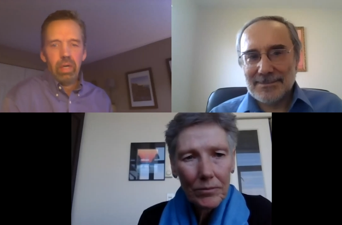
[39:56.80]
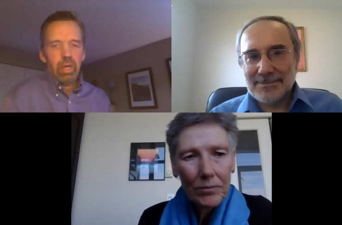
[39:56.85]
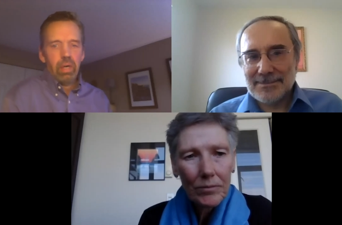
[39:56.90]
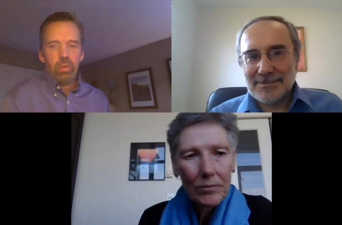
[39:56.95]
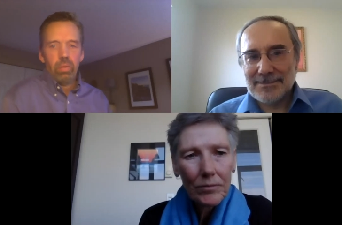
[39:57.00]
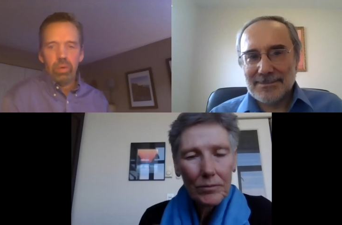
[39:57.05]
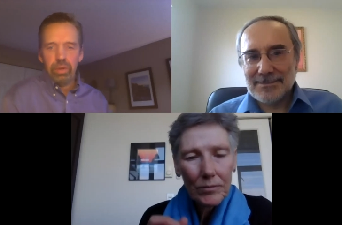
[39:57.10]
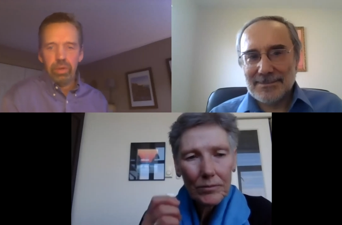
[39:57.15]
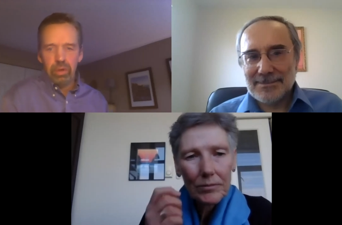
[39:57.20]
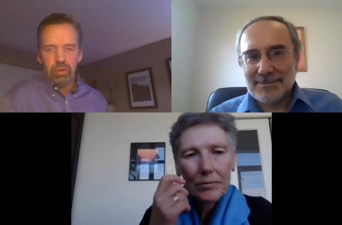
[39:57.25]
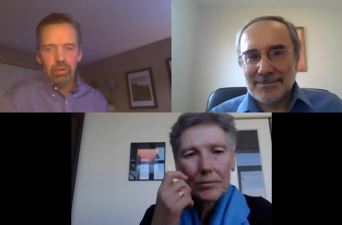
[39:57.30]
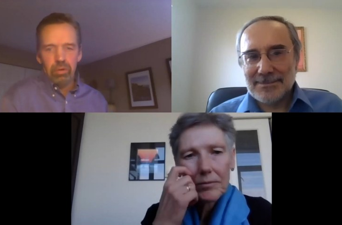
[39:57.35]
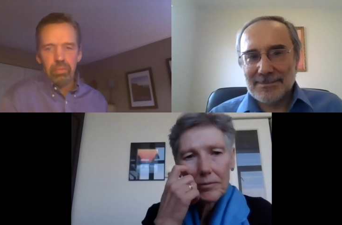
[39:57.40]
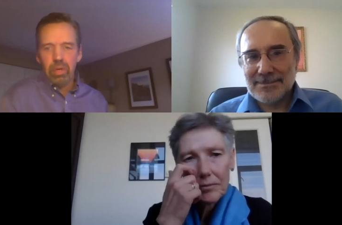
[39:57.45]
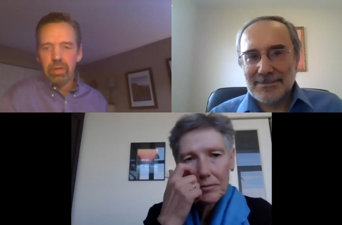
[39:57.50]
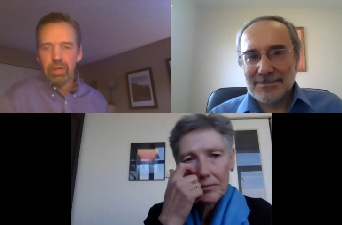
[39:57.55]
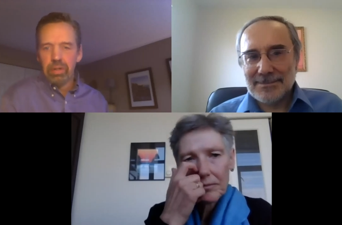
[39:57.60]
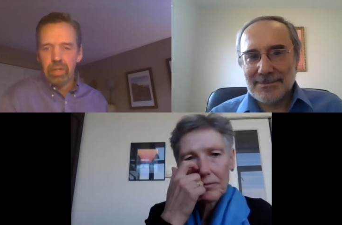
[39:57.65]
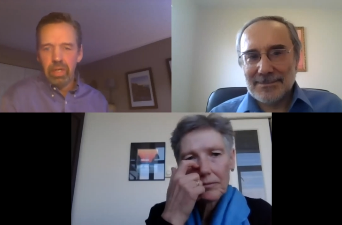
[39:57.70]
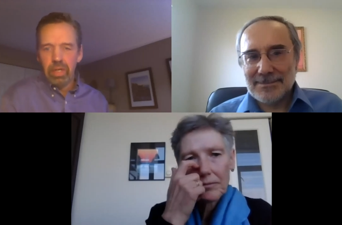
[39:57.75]
Speaker 1: will know about
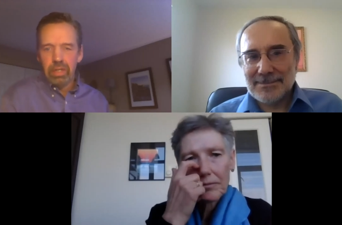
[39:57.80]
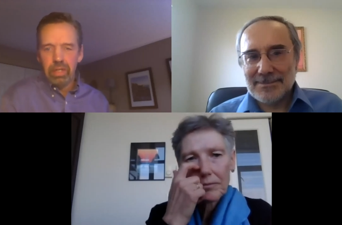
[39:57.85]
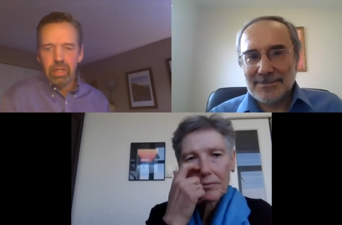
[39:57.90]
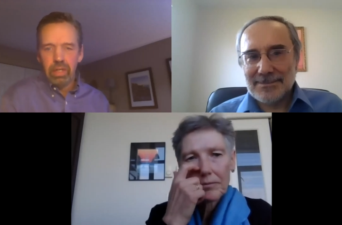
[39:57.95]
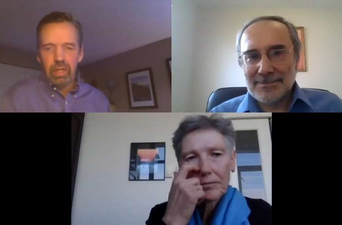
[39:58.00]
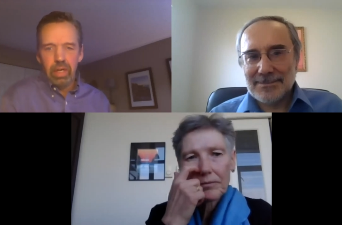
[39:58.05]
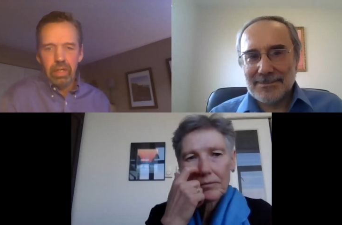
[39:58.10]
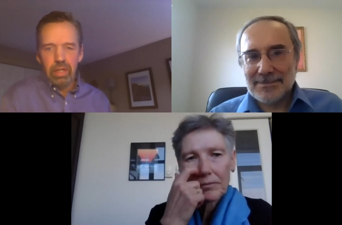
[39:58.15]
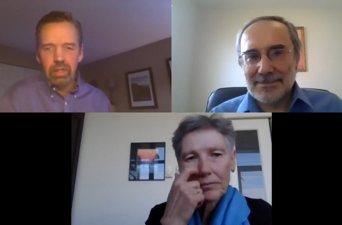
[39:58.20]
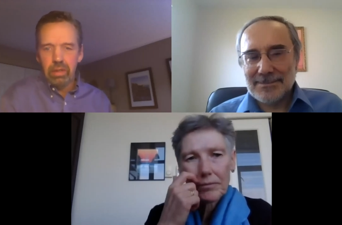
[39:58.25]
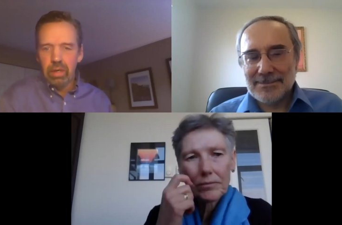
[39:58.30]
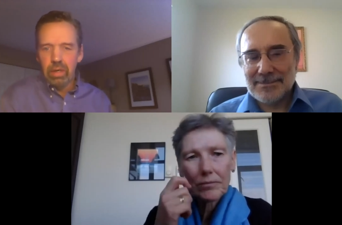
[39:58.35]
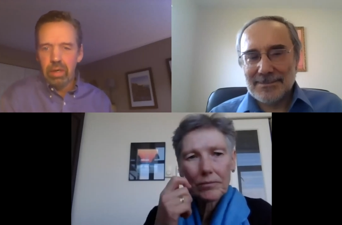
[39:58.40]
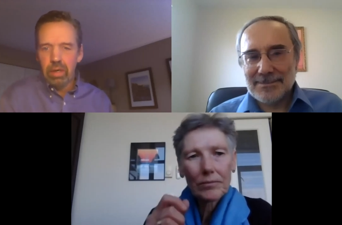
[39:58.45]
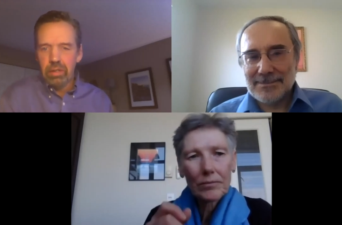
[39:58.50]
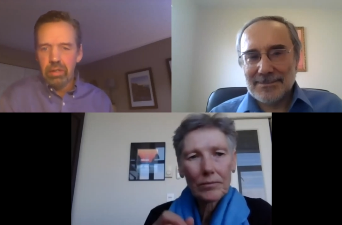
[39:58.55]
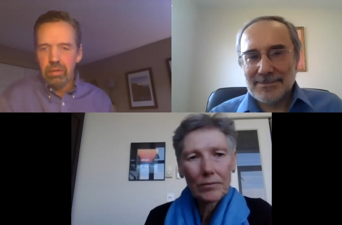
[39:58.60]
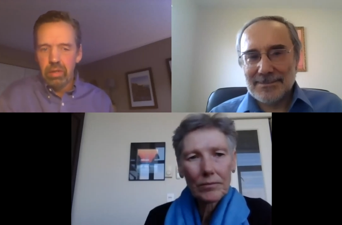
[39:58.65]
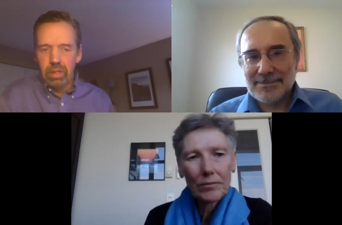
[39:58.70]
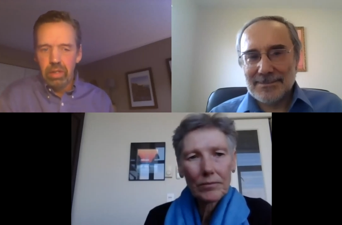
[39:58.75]
this. It gets,
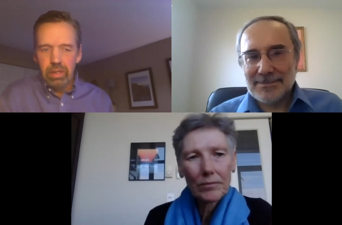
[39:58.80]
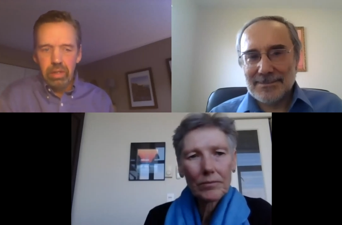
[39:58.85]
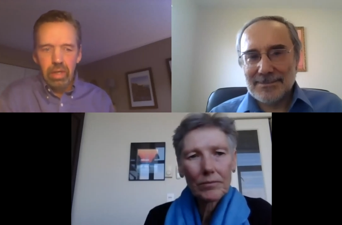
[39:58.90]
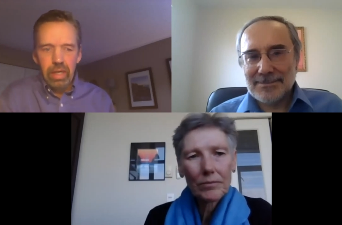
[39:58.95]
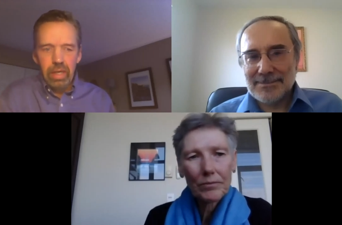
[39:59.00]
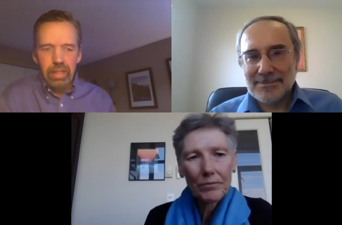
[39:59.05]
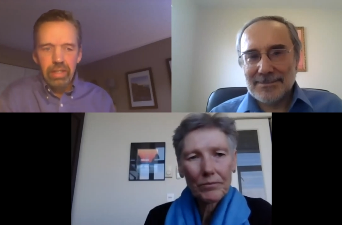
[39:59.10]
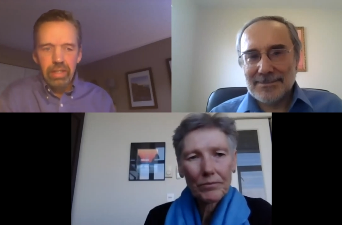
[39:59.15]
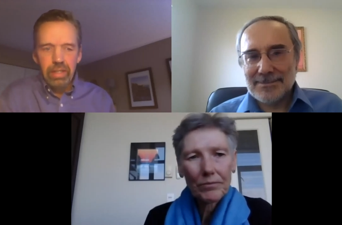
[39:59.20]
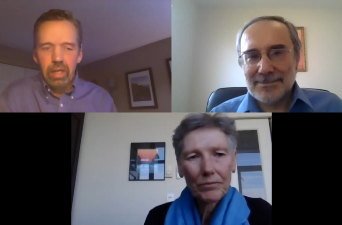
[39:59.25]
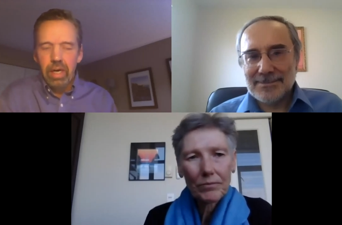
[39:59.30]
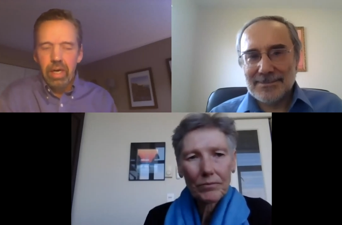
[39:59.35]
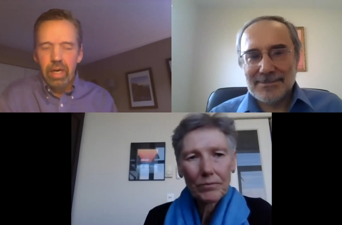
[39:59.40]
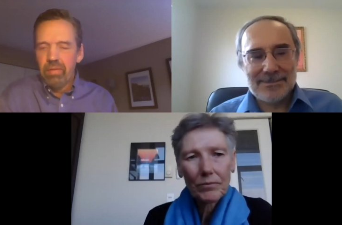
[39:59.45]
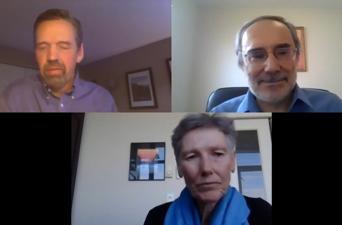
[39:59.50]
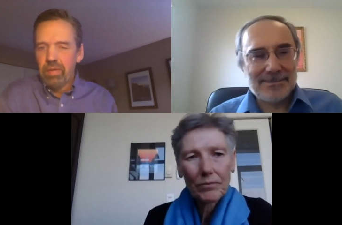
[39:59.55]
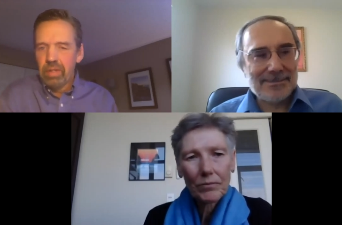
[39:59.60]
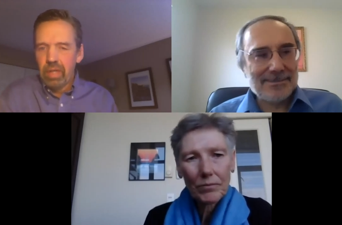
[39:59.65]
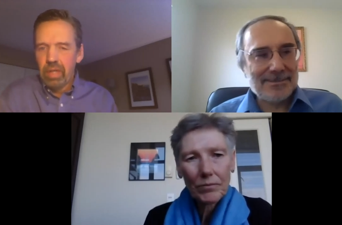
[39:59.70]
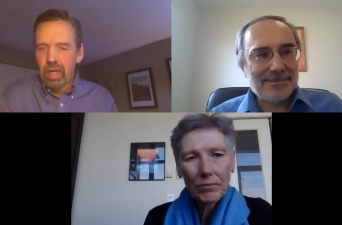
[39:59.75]
it's, it gets a lot of
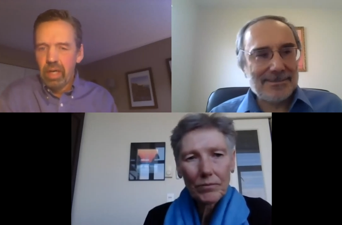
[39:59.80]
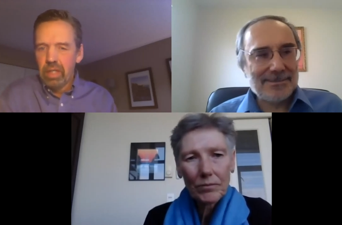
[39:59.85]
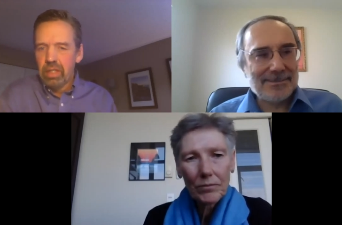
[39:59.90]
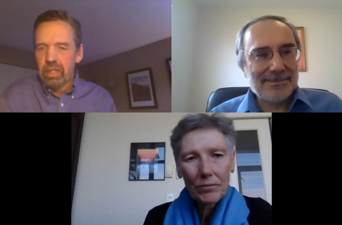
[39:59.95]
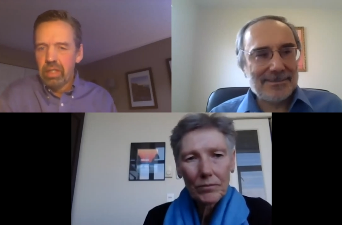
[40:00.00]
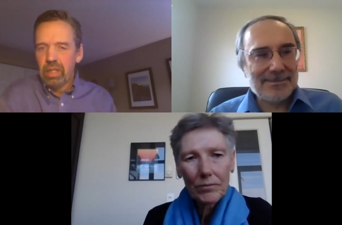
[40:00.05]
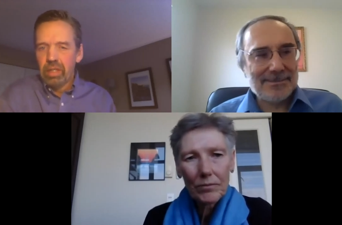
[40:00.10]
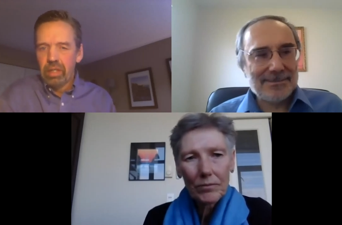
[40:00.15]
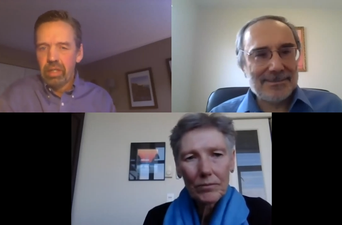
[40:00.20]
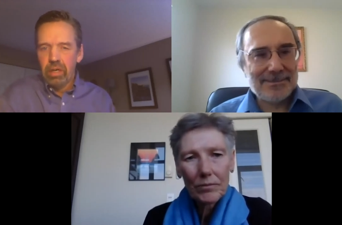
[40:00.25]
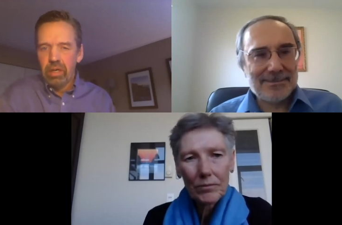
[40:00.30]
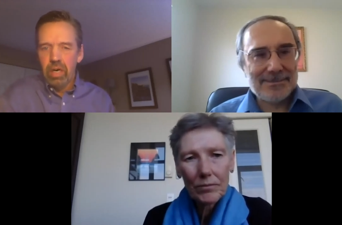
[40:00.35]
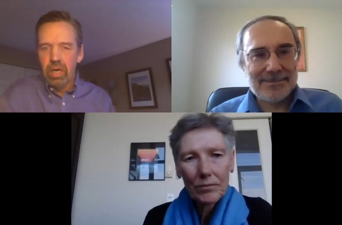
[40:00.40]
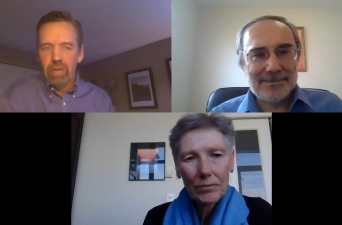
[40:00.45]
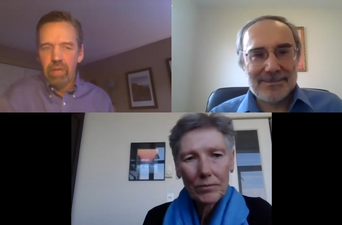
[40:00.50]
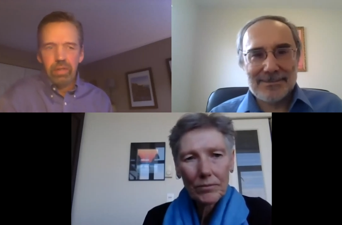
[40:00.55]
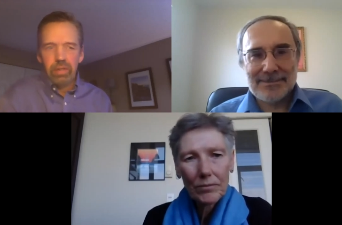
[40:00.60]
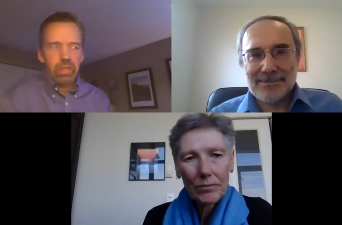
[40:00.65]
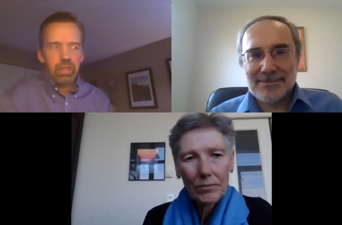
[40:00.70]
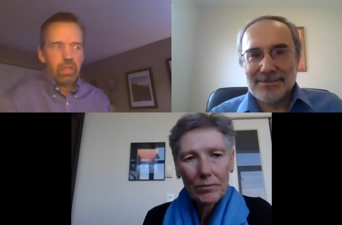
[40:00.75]
attention at their
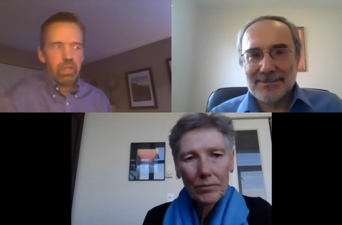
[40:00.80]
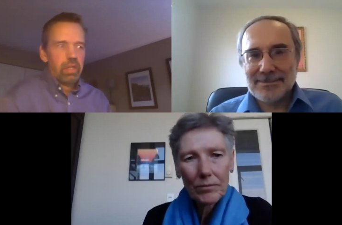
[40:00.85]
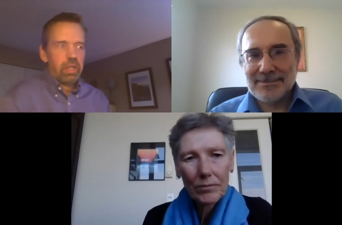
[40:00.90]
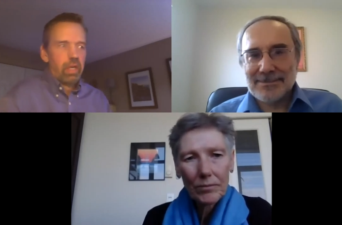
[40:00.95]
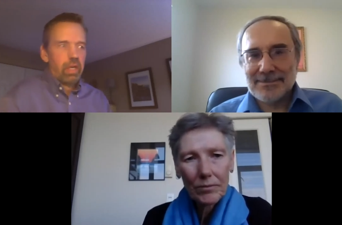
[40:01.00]
conferences.